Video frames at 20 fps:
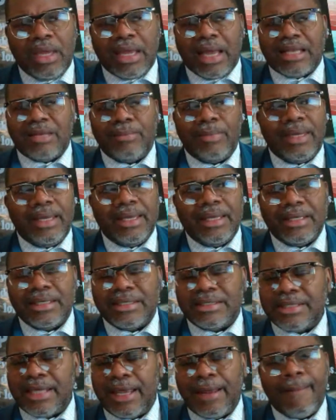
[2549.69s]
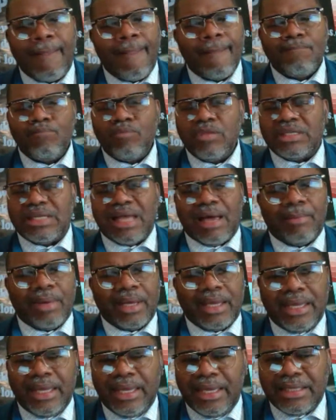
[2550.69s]
We got to begin to say, this,
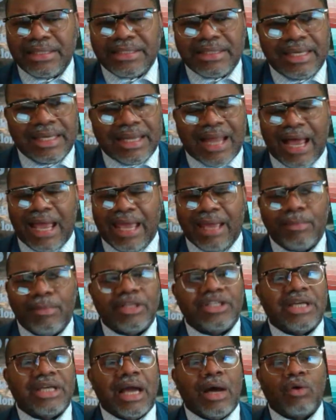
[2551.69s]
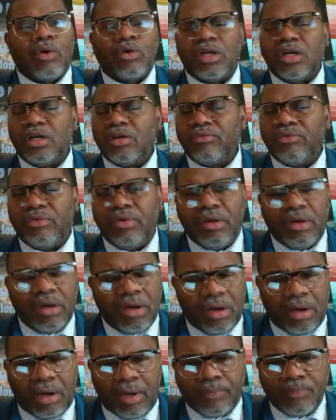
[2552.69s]
I'm a king's kid. I am a child of
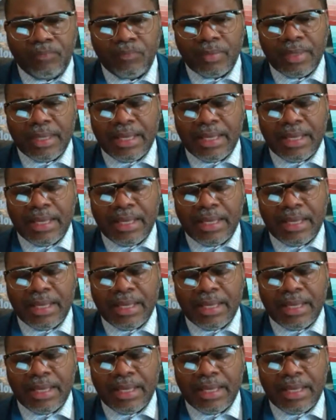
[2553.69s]
God.